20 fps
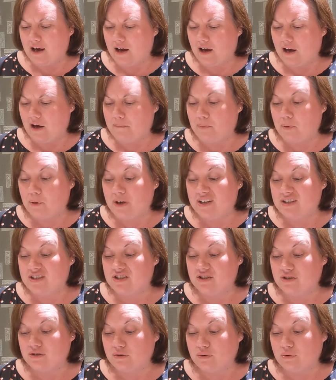A boy at
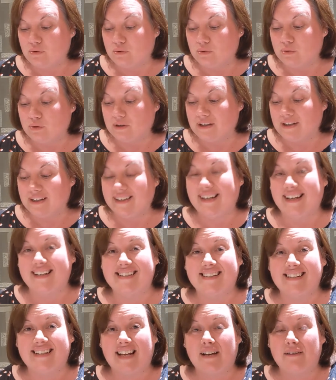school
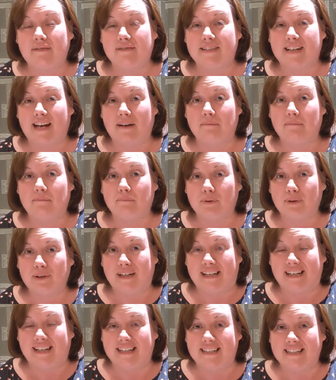gets laughed at and
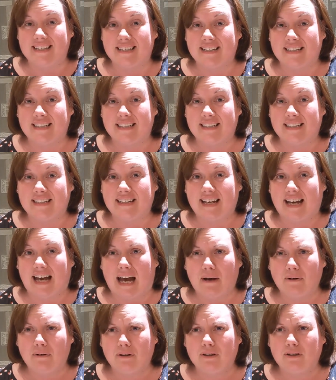bullied.
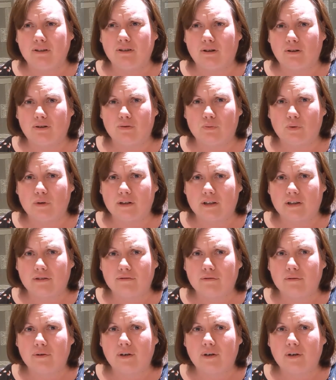How can God work through